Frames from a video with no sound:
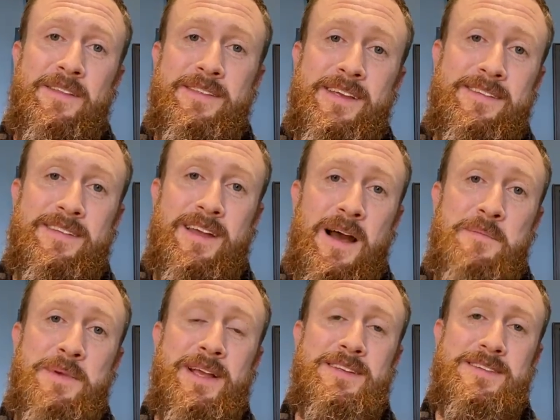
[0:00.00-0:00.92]
This
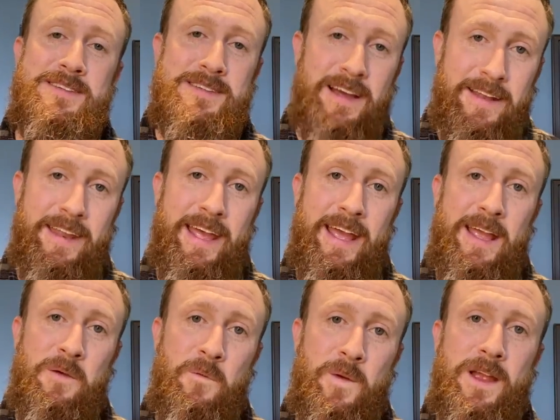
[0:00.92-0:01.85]
coming
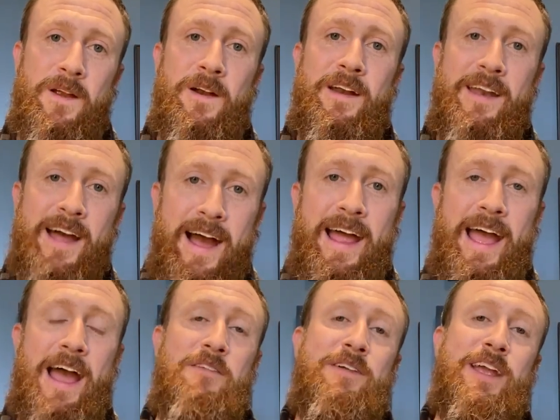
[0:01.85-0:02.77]
Sunday, we are not
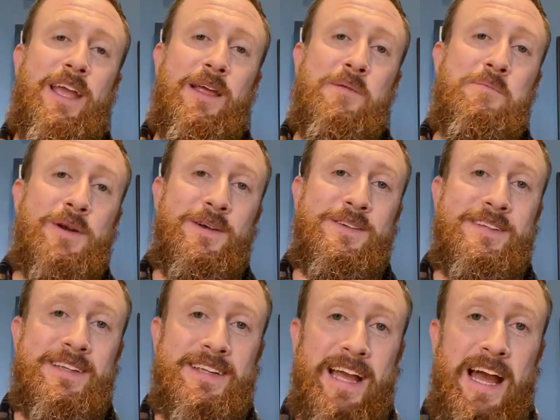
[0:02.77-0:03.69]
having
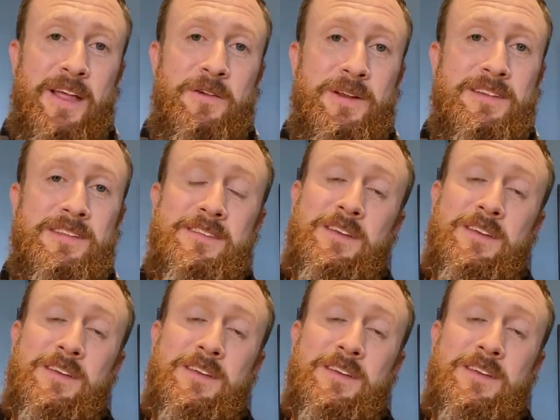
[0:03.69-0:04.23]
in-person gatherings.